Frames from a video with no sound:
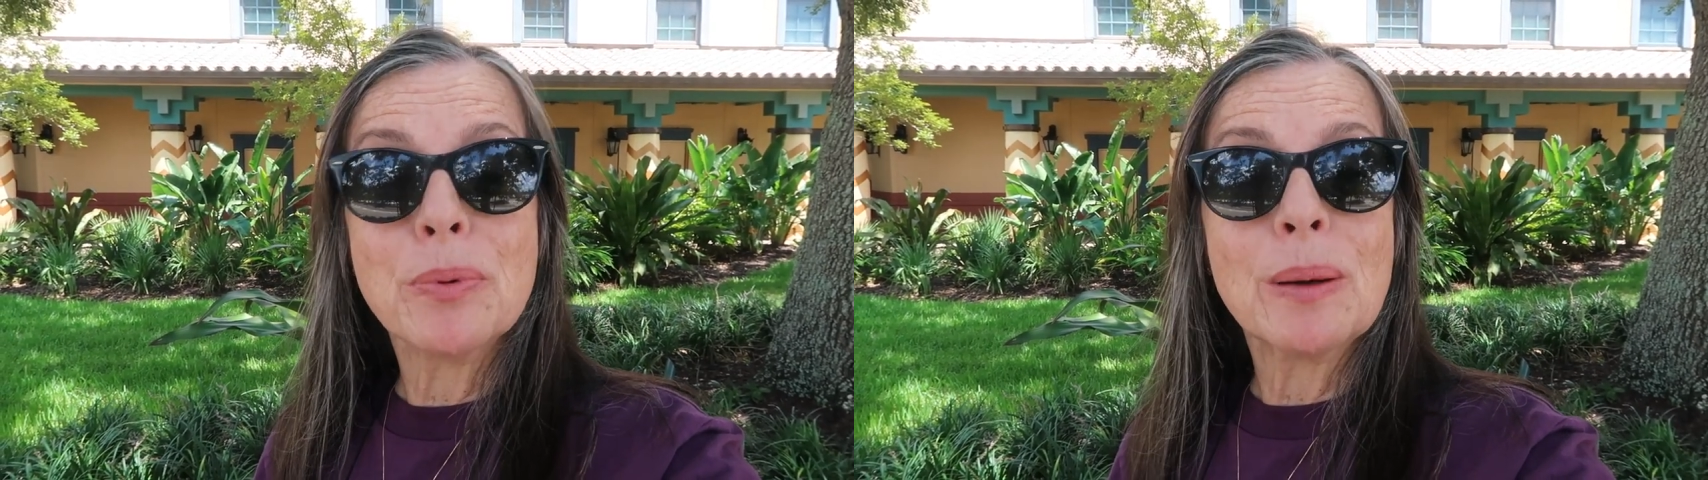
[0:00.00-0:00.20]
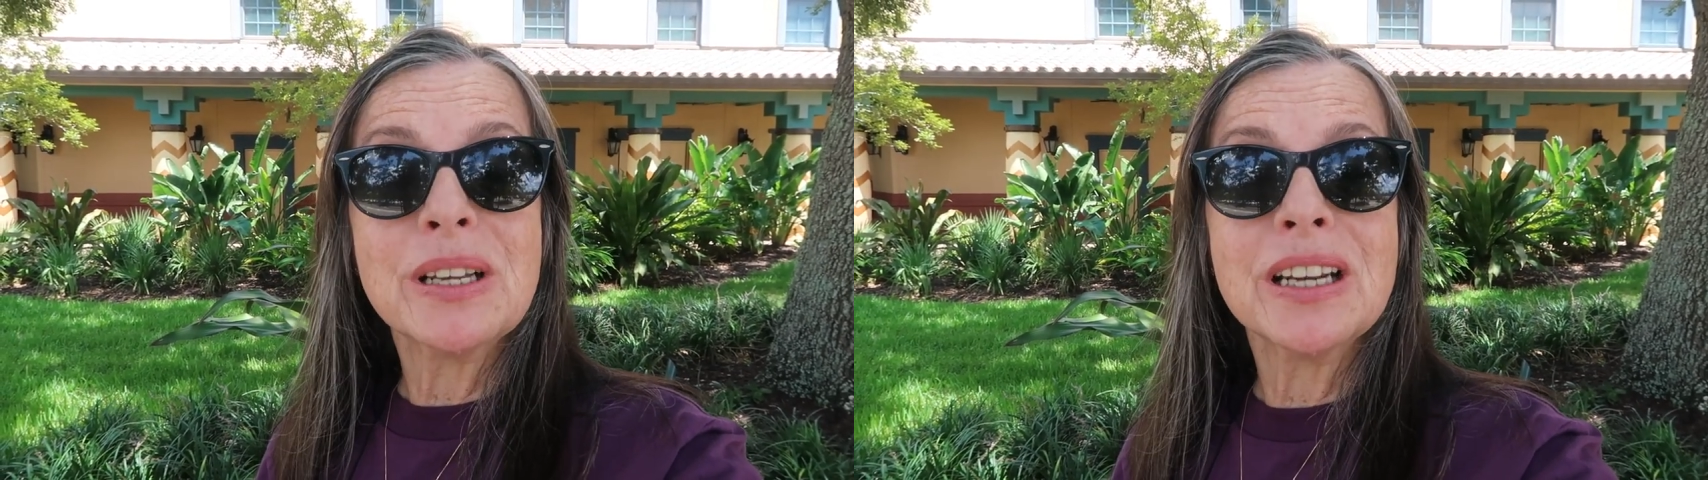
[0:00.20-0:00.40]

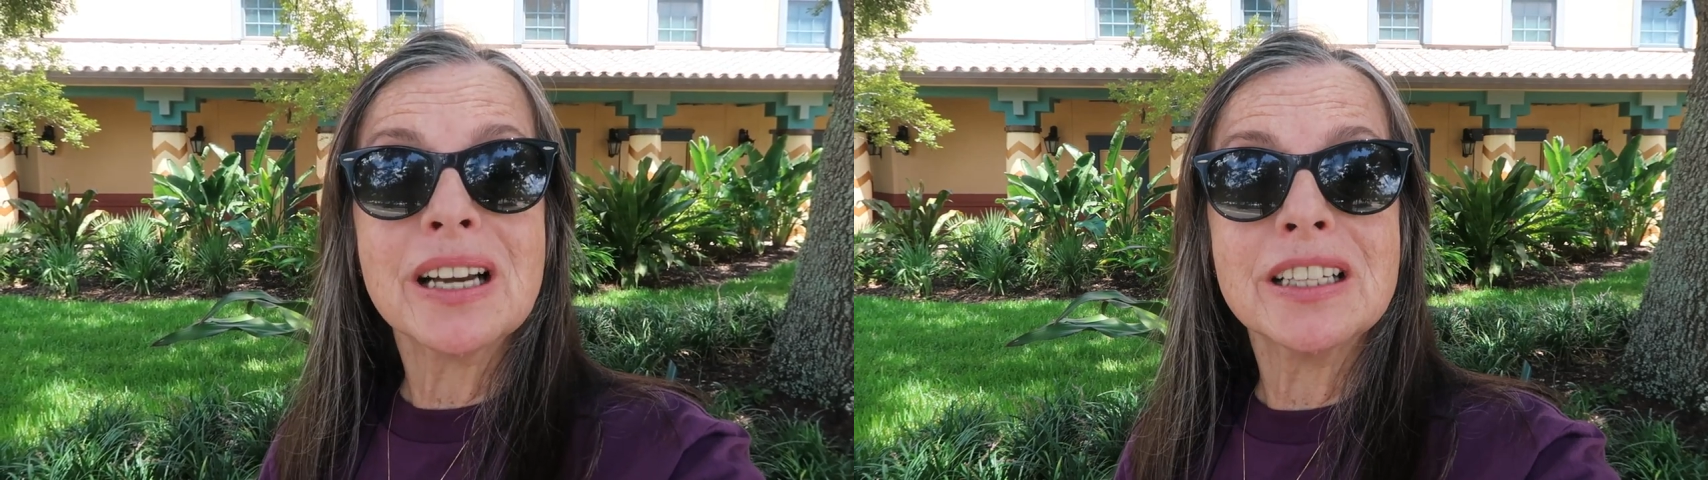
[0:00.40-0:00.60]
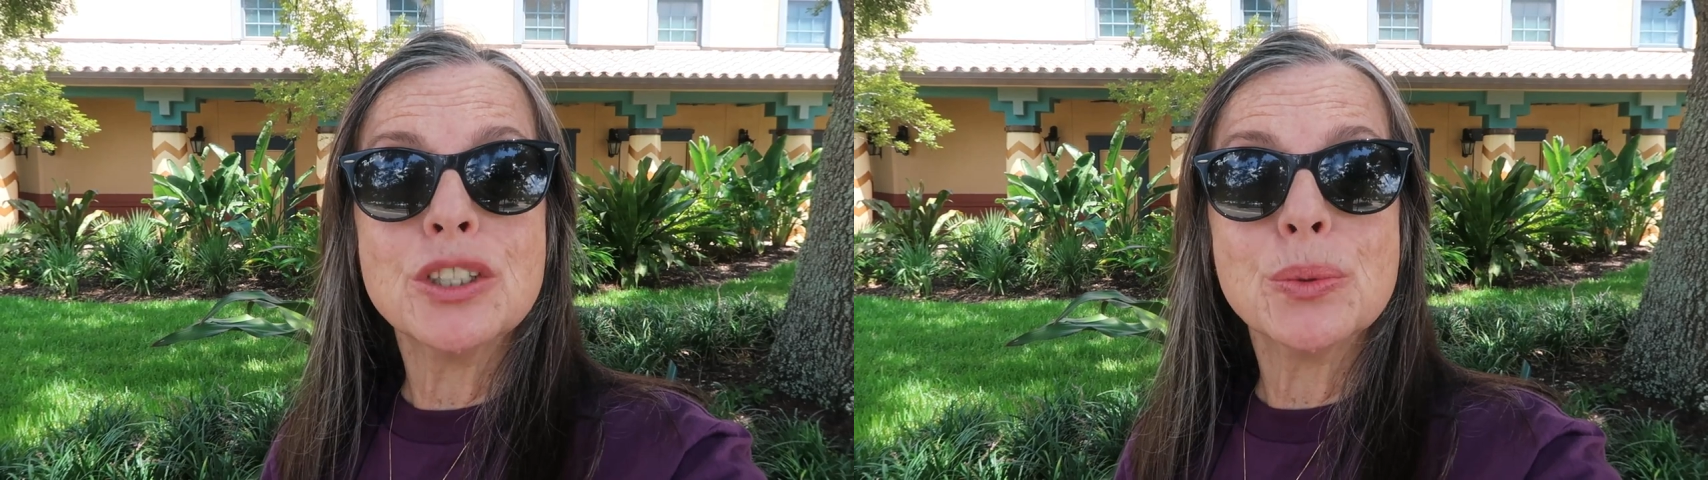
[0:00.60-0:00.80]
probably
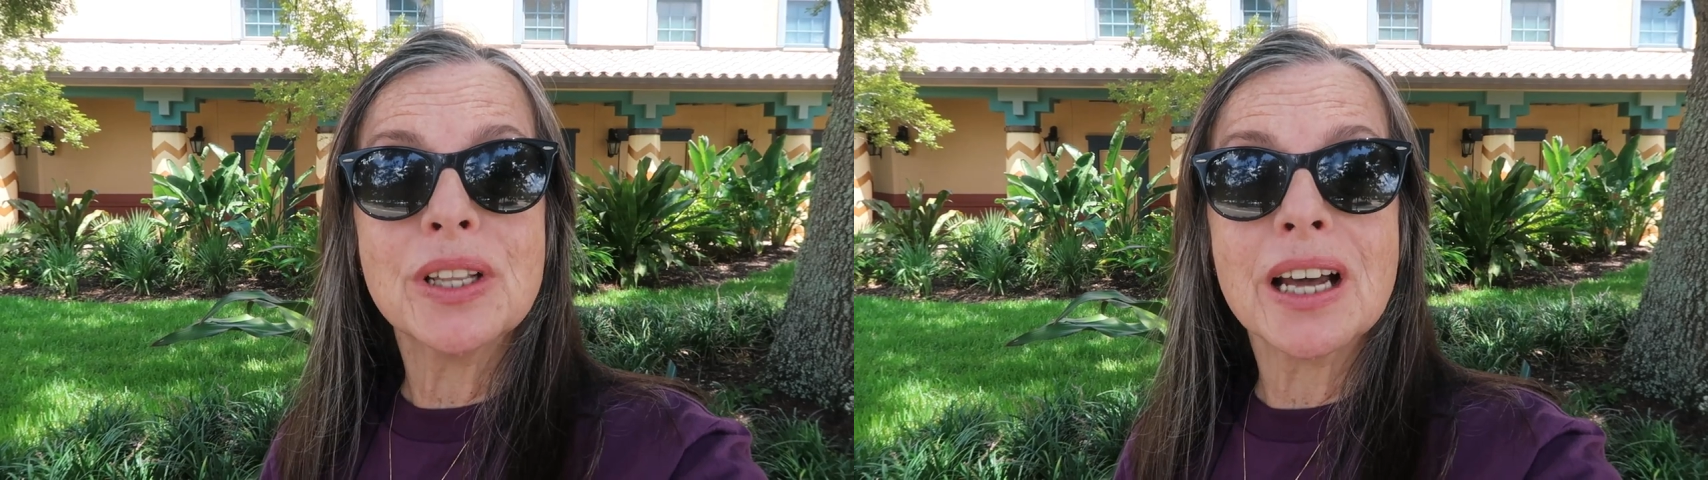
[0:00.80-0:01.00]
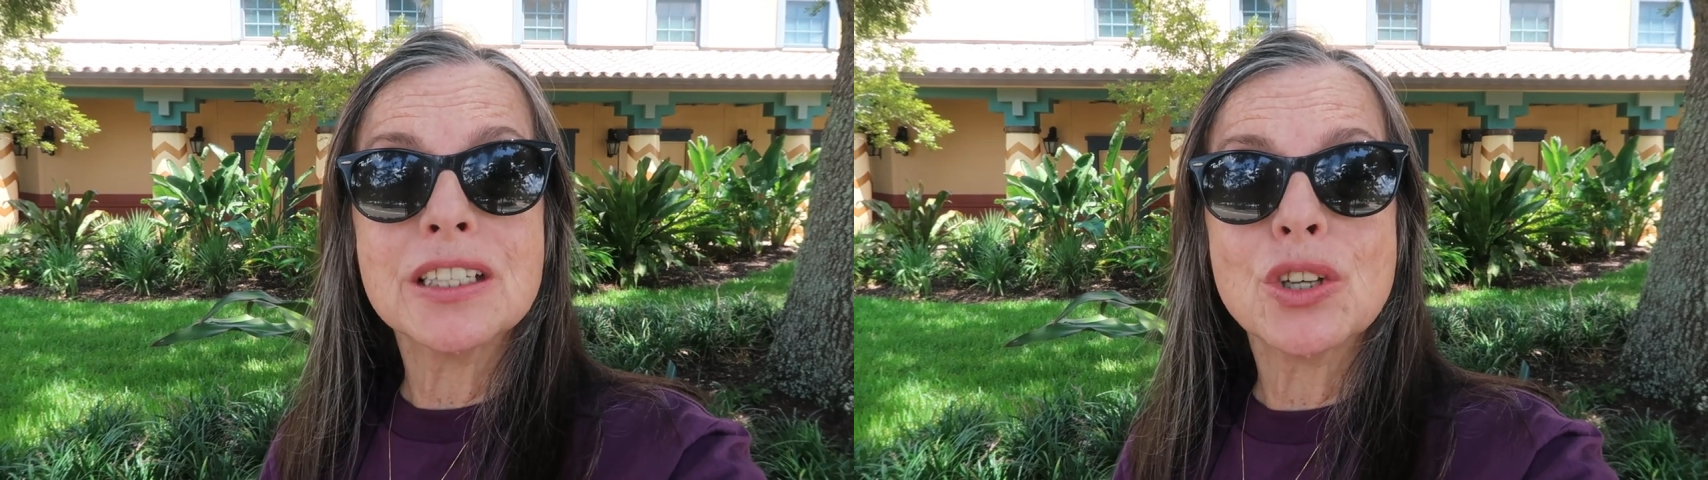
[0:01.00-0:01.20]
not gonna do
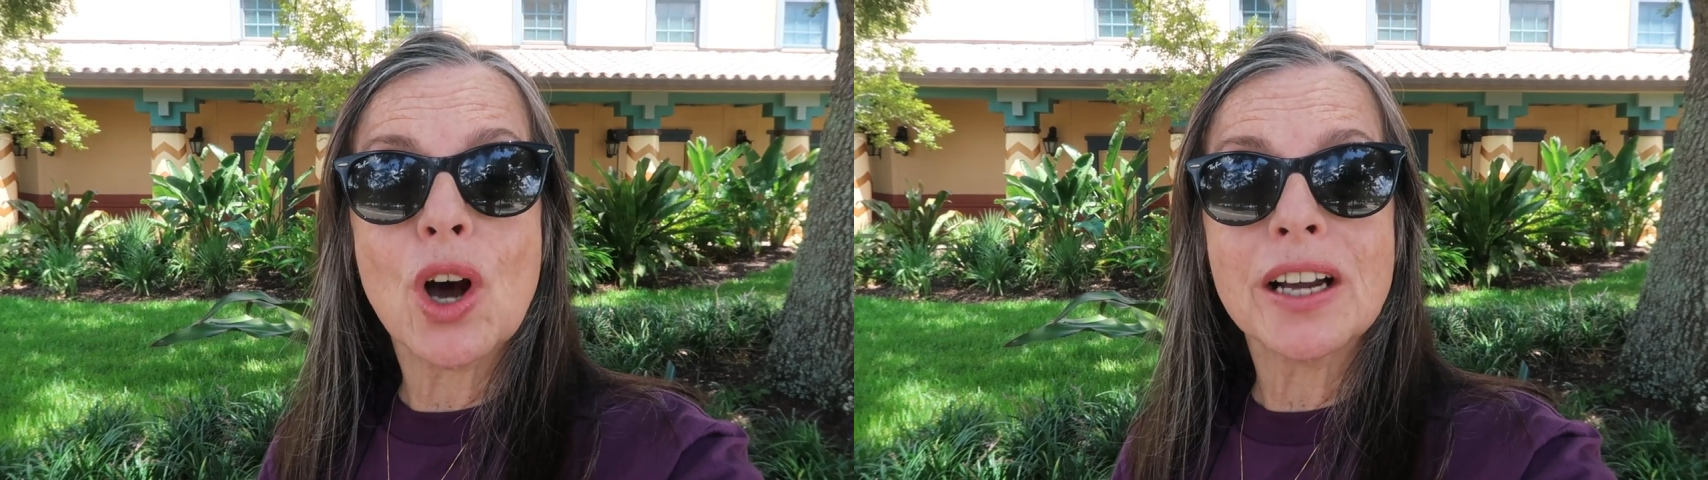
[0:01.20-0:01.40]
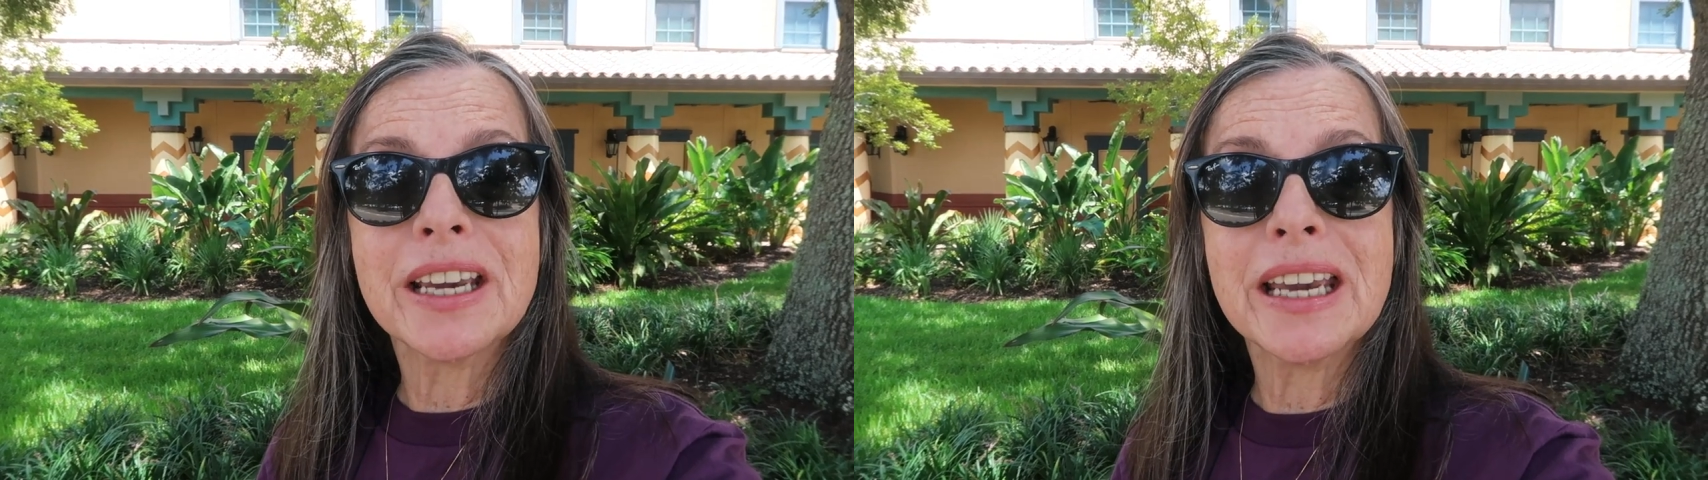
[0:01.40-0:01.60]
a lot of
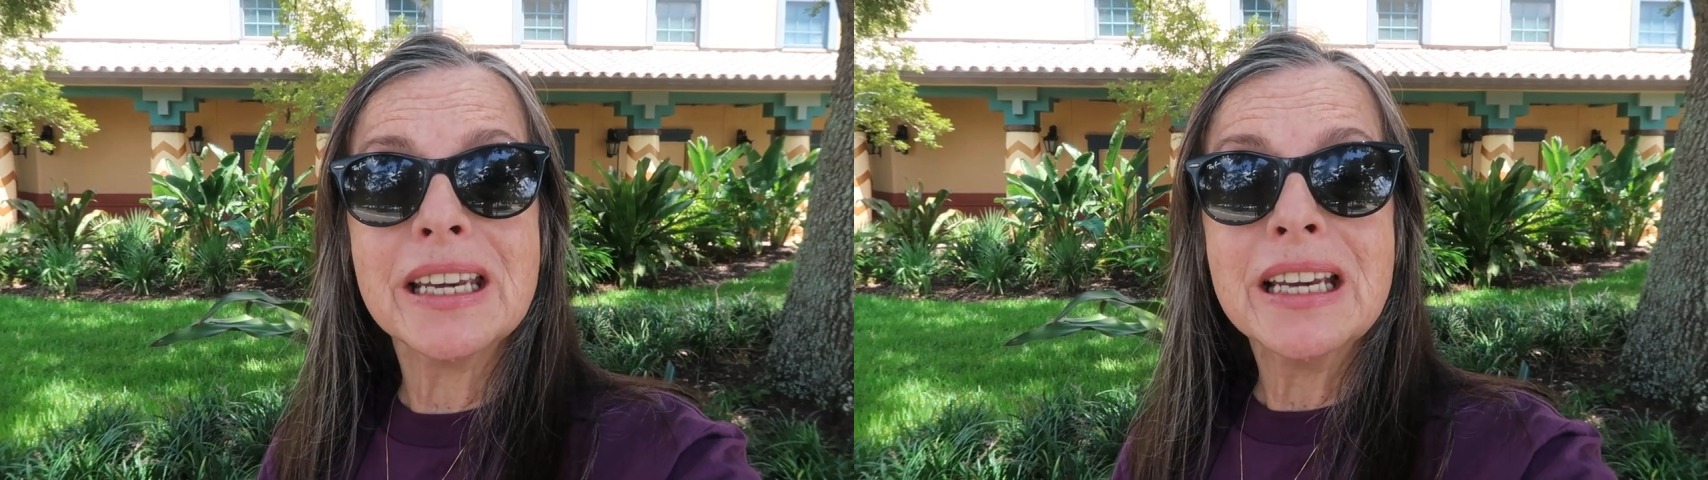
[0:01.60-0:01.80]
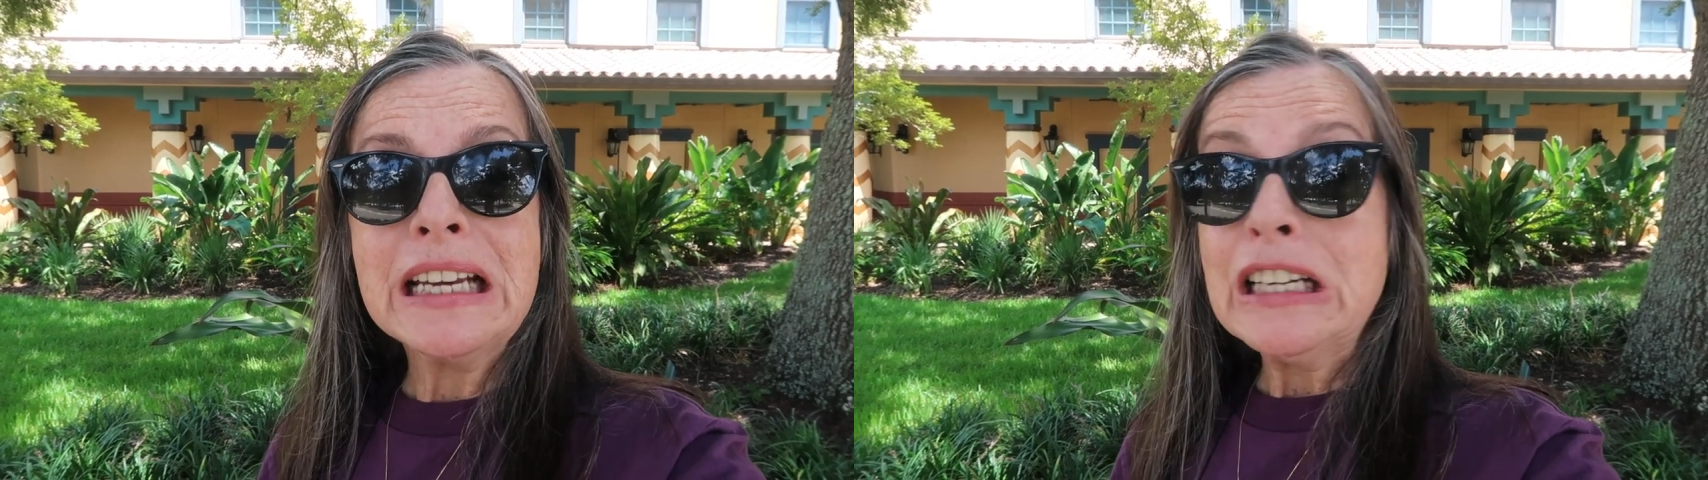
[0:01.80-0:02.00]
talking,